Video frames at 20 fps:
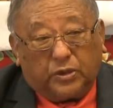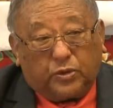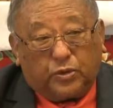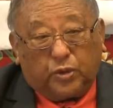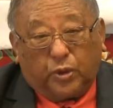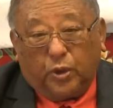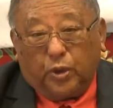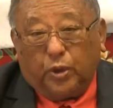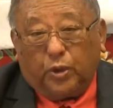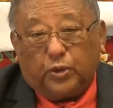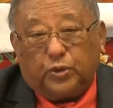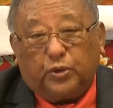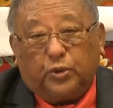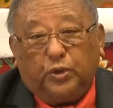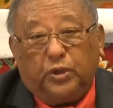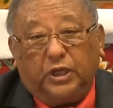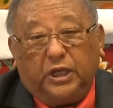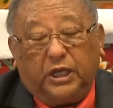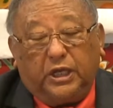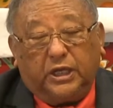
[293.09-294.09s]

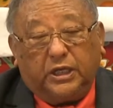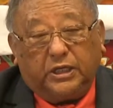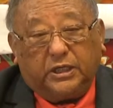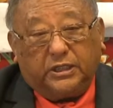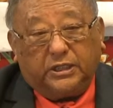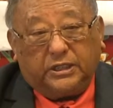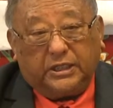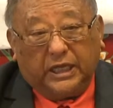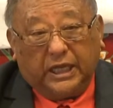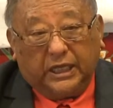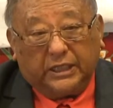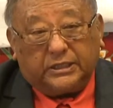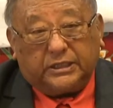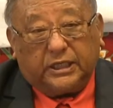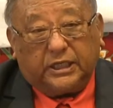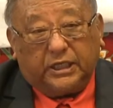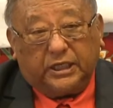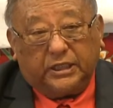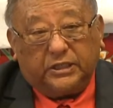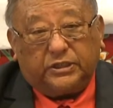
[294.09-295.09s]
Totally. That
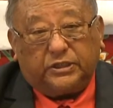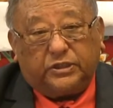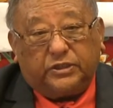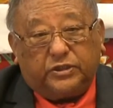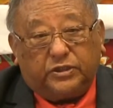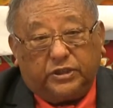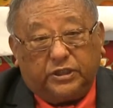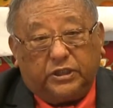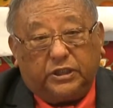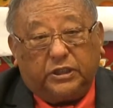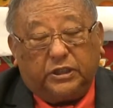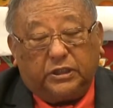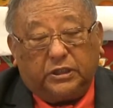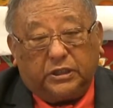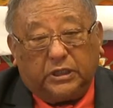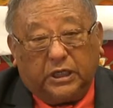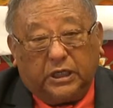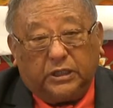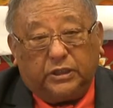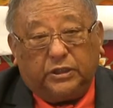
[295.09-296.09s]
is
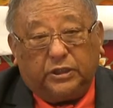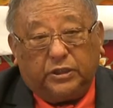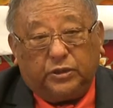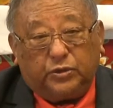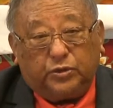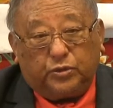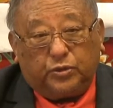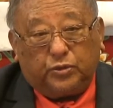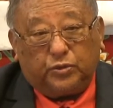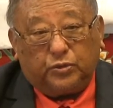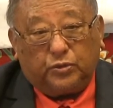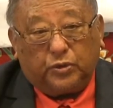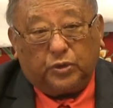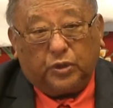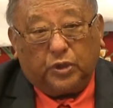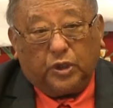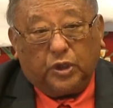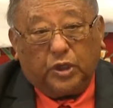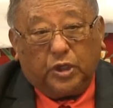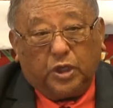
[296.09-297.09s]
reincarnation.
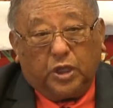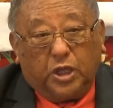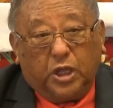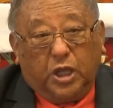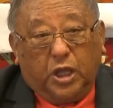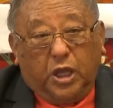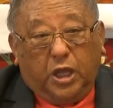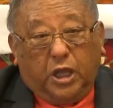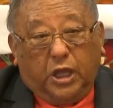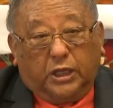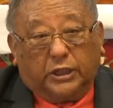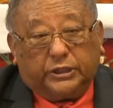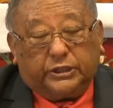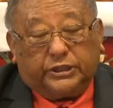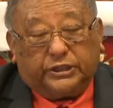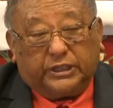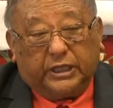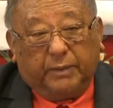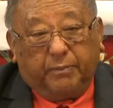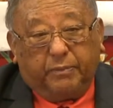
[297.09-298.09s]

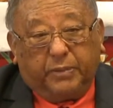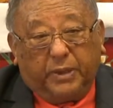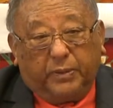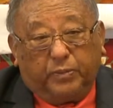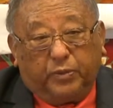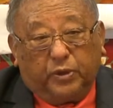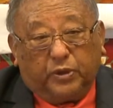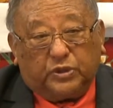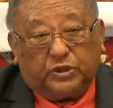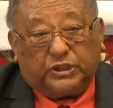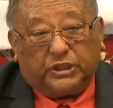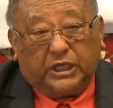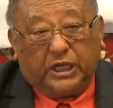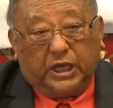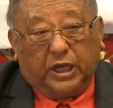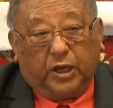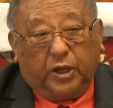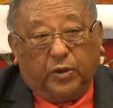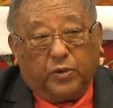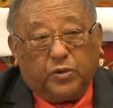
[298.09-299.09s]
Some people
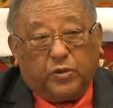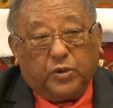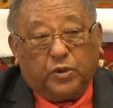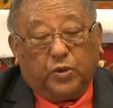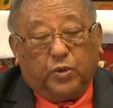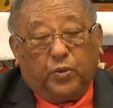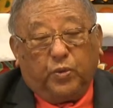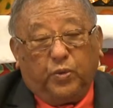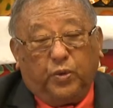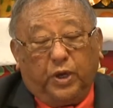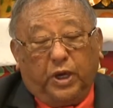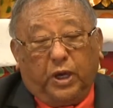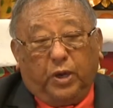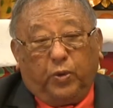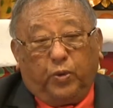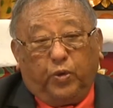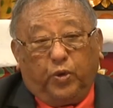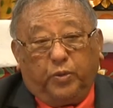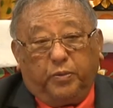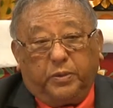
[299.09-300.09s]
say, we are
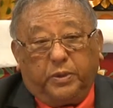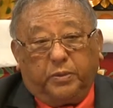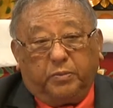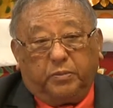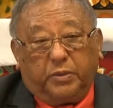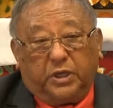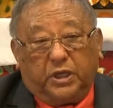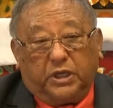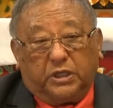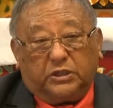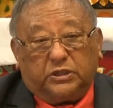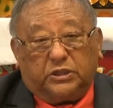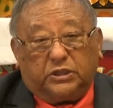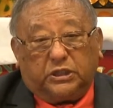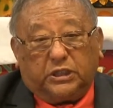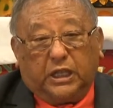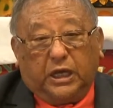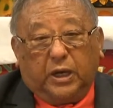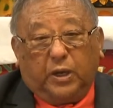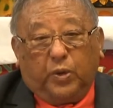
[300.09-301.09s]
human beings,
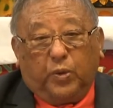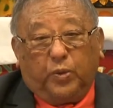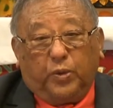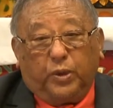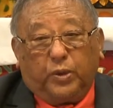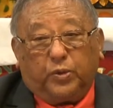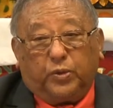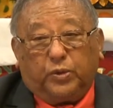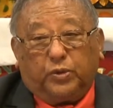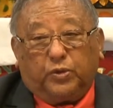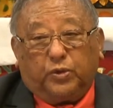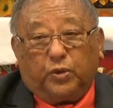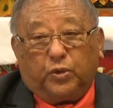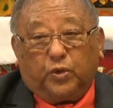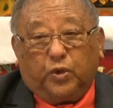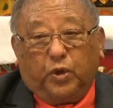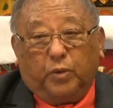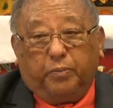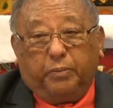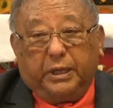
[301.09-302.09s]
now we're going to
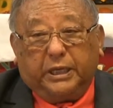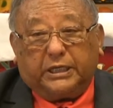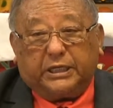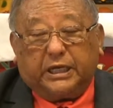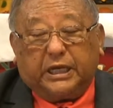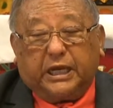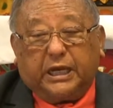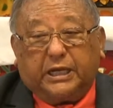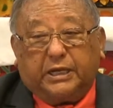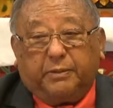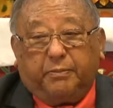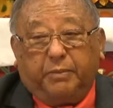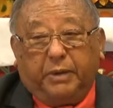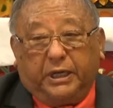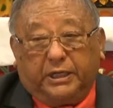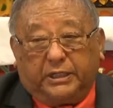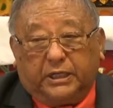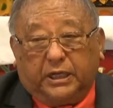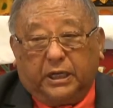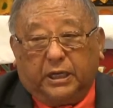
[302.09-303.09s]
go better and
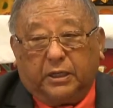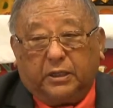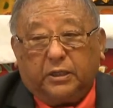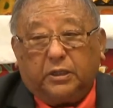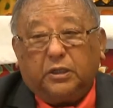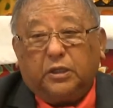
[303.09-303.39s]
better.